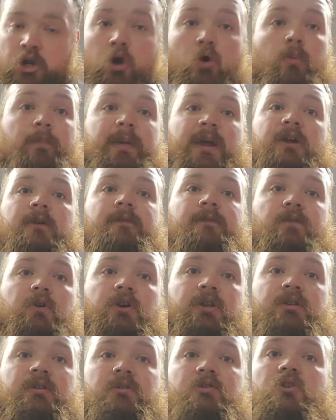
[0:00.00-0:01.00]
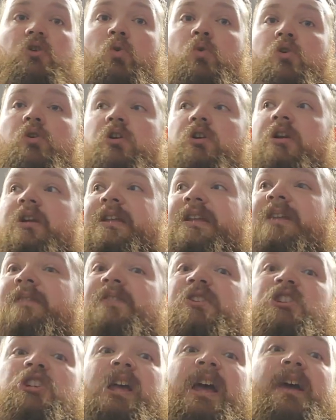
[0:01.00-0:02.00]
go barefoot or
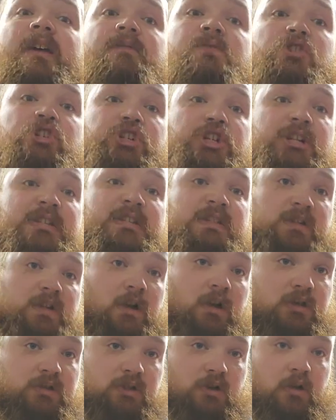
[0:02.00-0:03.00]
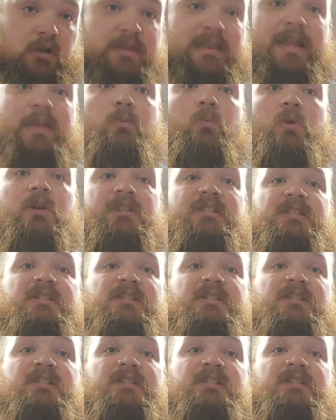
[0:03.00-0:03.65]
even have just socks on. They want